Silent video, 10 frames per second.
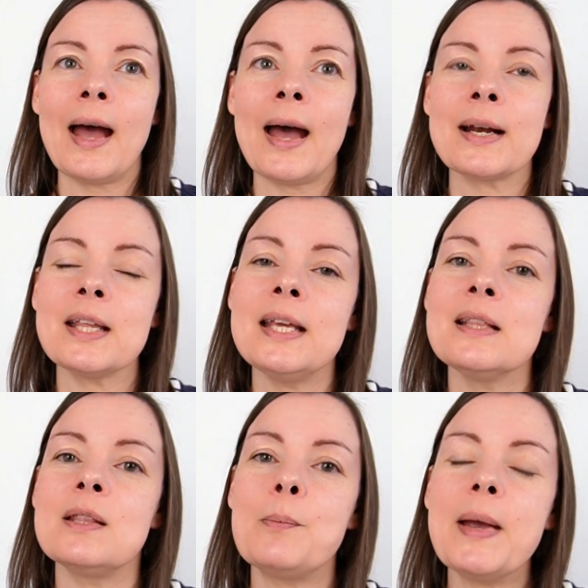And I
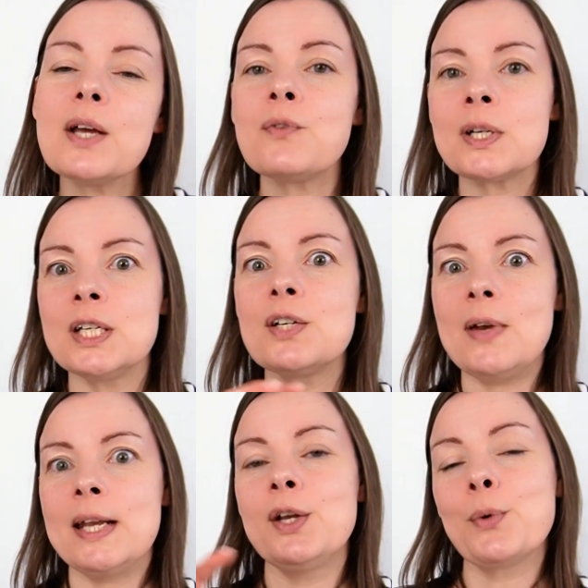think the big advantage of
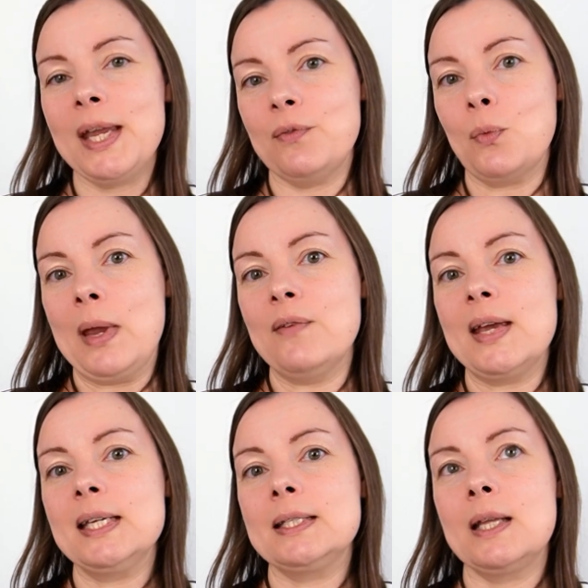linen or even weave
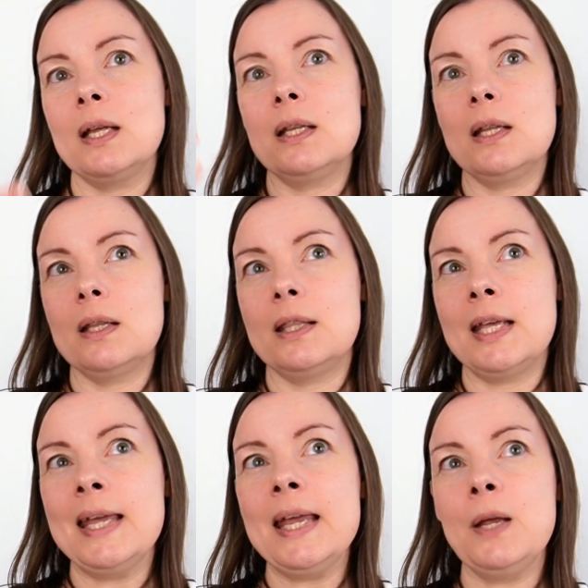is that
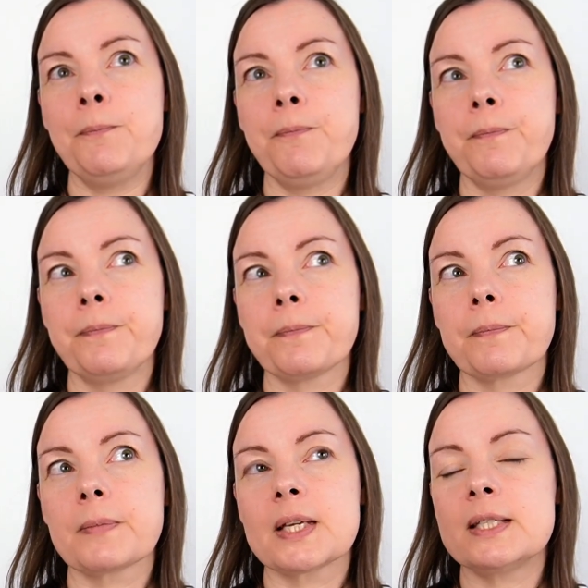the
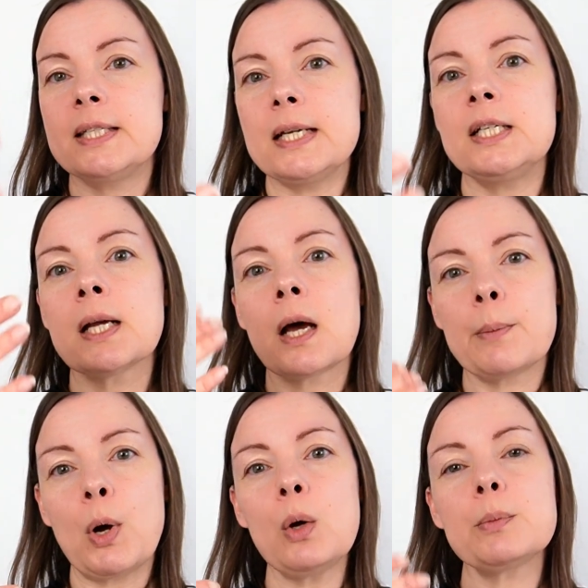stitching kind
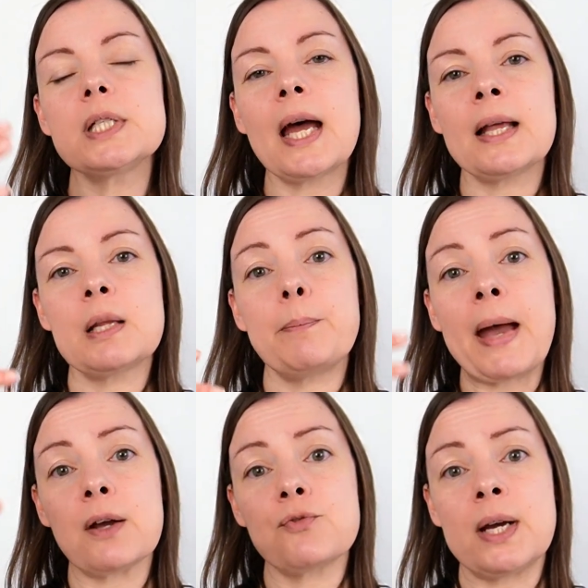of pops and the
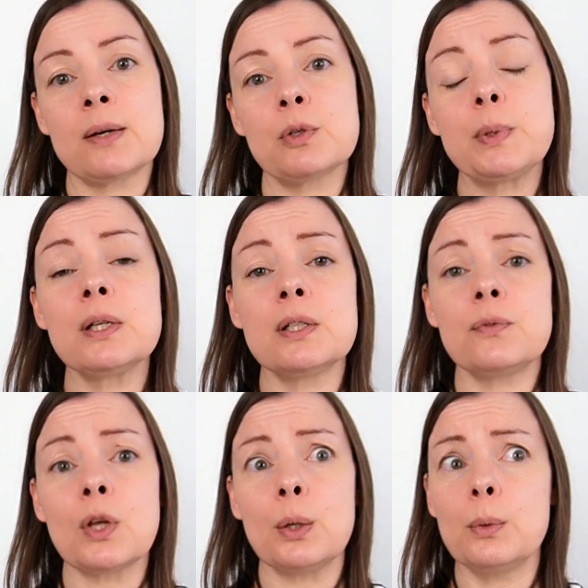background, because
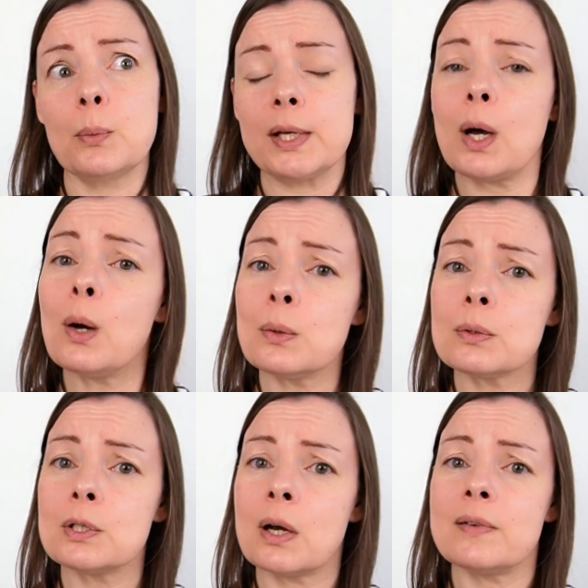of the way the
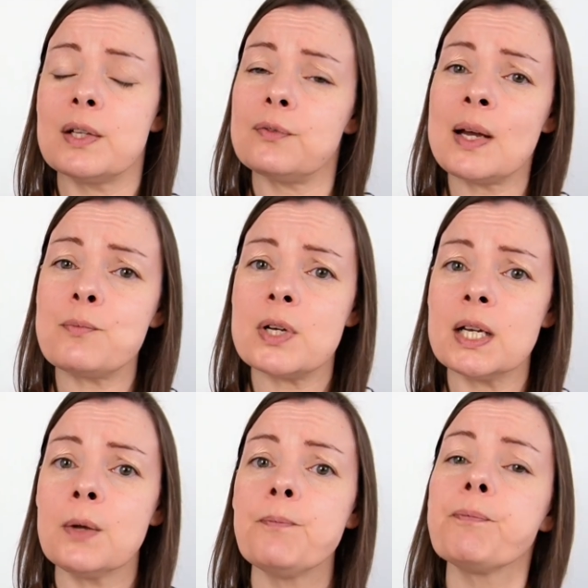holes are in the
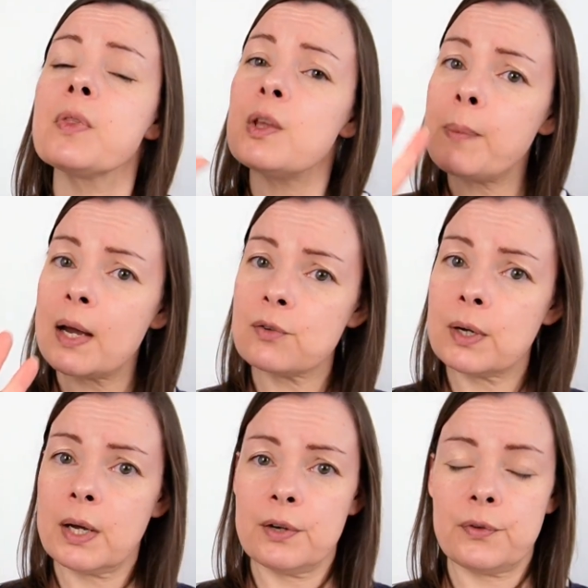fabric, the
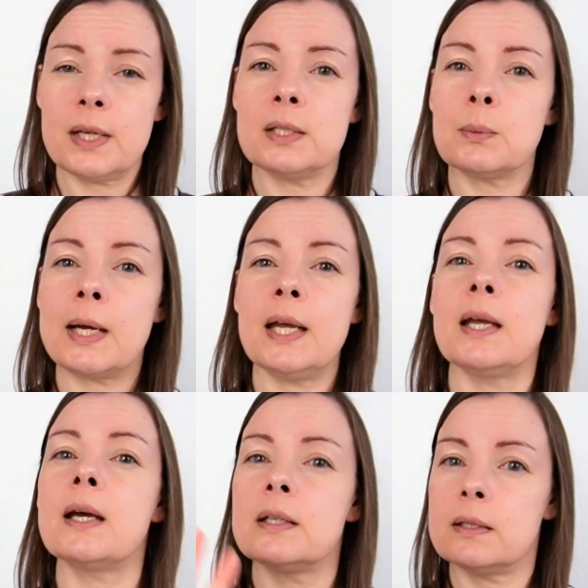background kind of fades
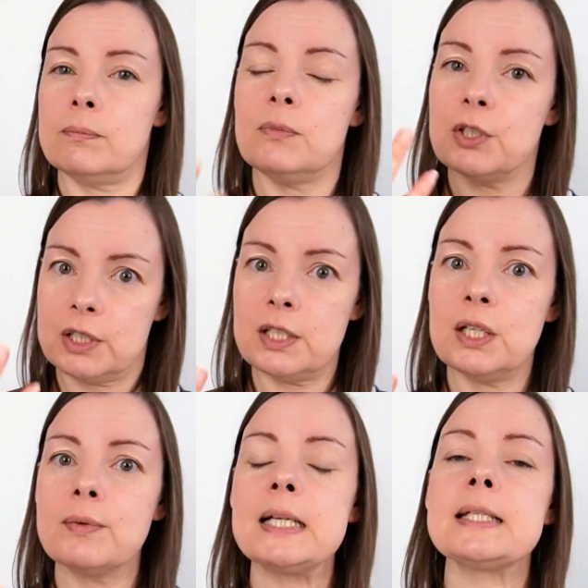away and your
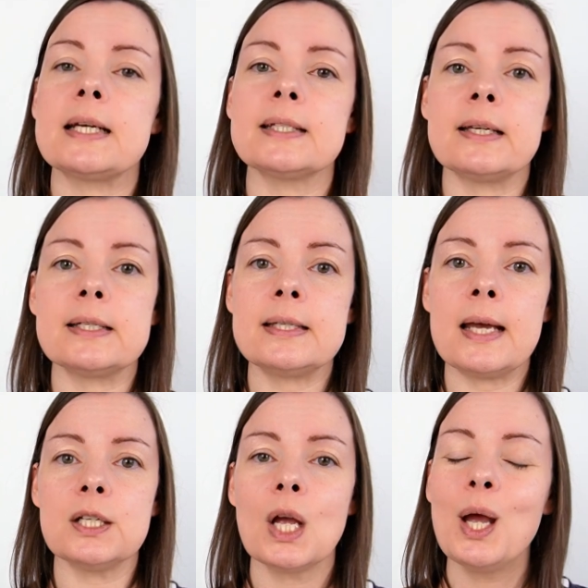stitching really takes centre
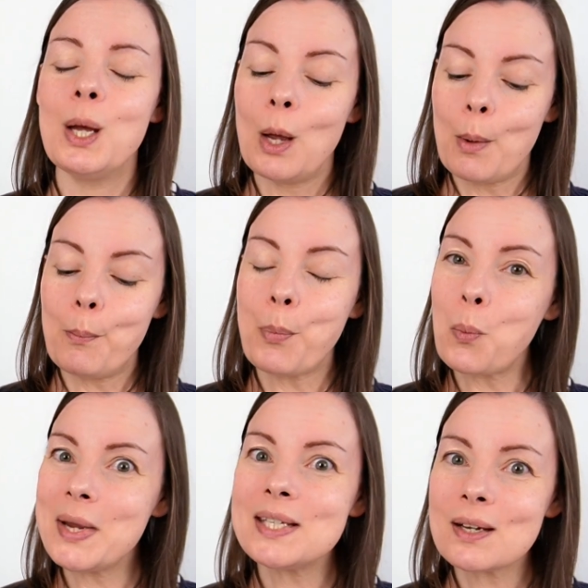stage.
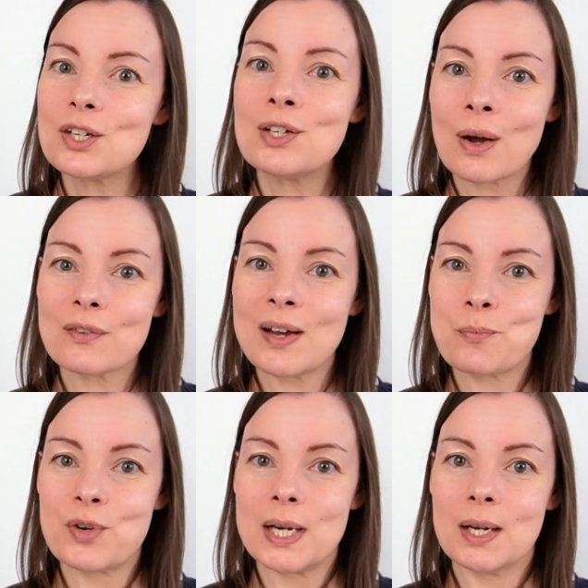But with such a dark
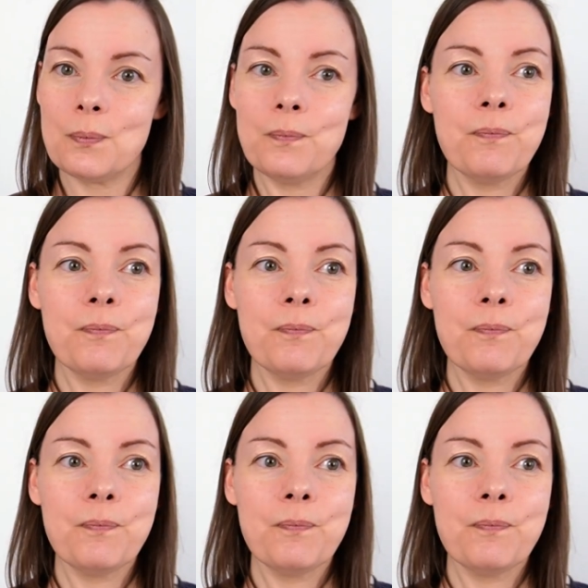fabric,